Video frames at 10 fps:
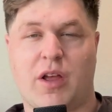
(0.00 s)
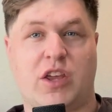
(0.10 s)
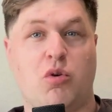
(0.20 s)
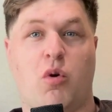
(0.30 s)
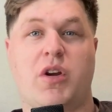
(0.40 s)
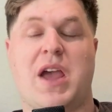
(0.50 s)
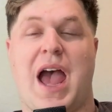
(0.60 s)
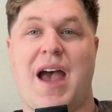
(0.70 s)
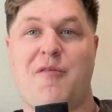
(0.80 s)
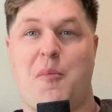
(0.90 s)
Like, you already
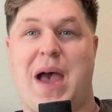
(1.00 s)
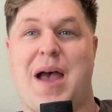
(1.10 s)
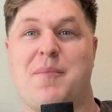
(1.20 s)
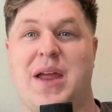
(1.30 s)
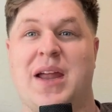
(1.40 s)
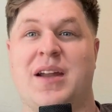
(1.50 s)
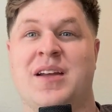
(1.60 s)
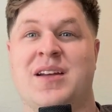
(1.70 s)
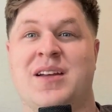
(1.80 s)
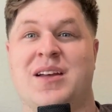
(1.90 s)
have a Batman